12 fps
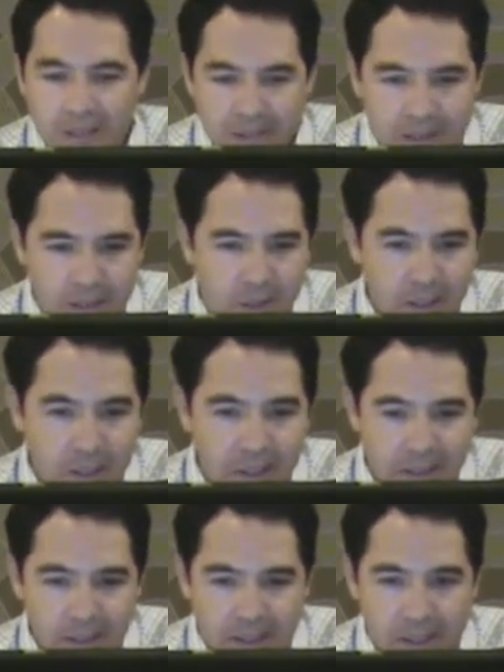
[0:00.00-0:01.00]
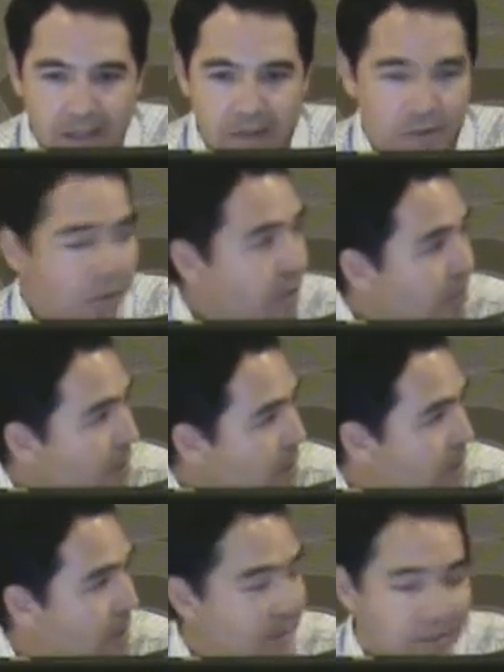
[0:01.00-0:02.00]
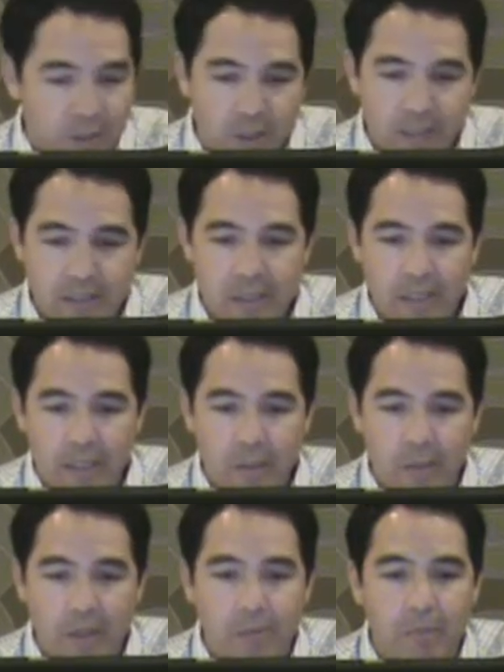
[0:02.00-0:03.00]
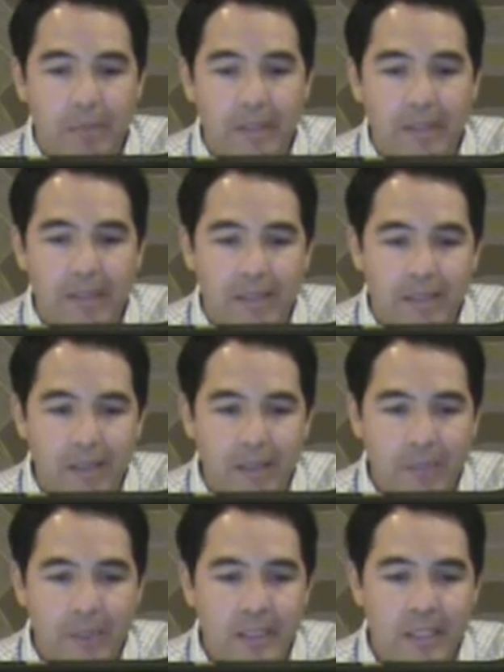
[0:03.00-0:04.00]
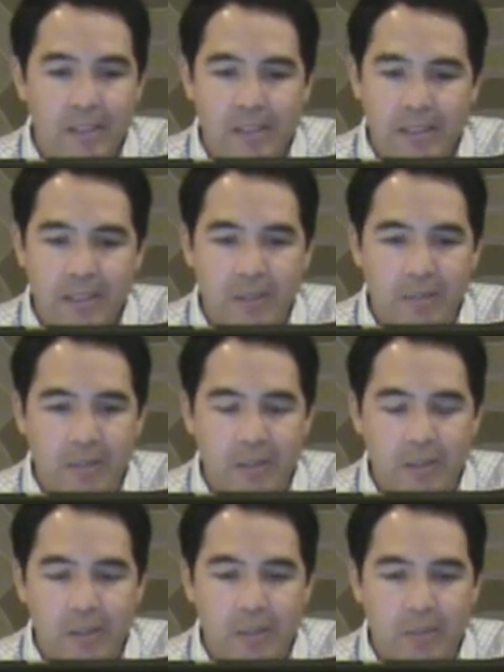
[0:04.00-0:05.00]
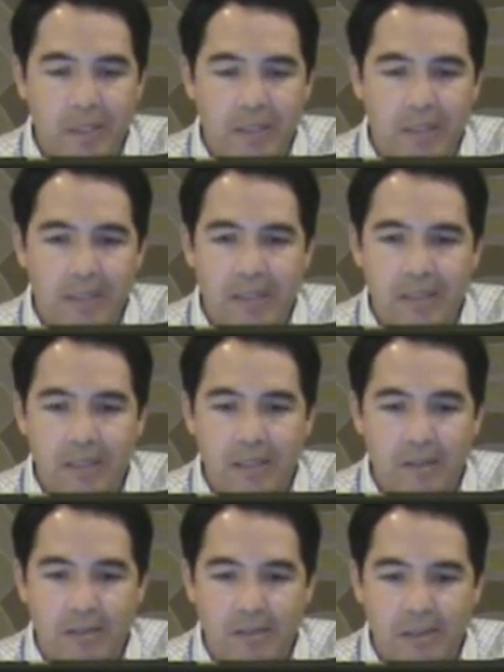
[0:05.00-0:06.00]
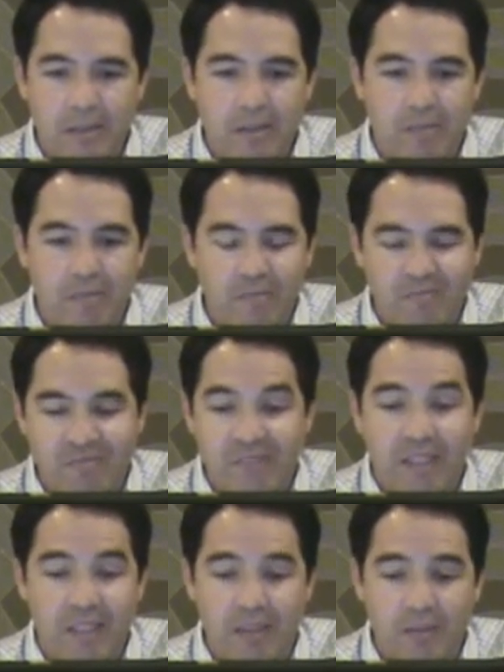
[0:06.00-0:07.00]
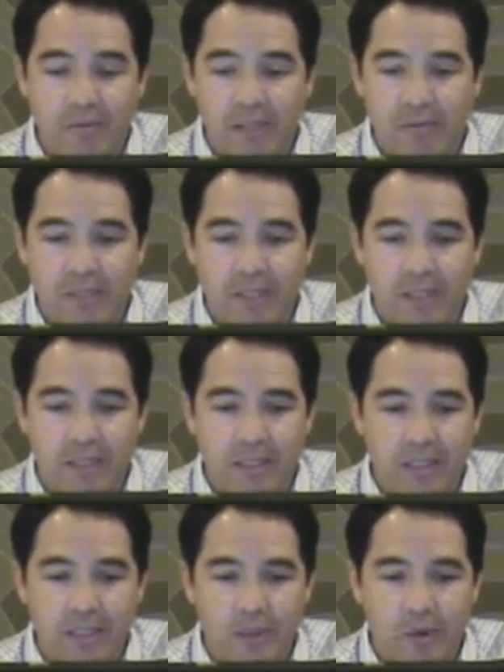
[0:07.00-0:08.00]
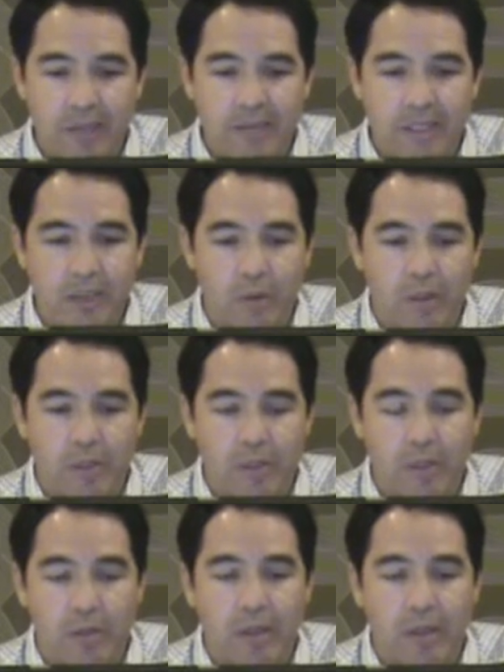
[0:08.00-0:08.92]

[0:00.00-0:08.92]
Okay, I don't know if this is translating well, but I'm going to take just a minute to explain this, because there are 5 or 6 of these graphs that I want to show.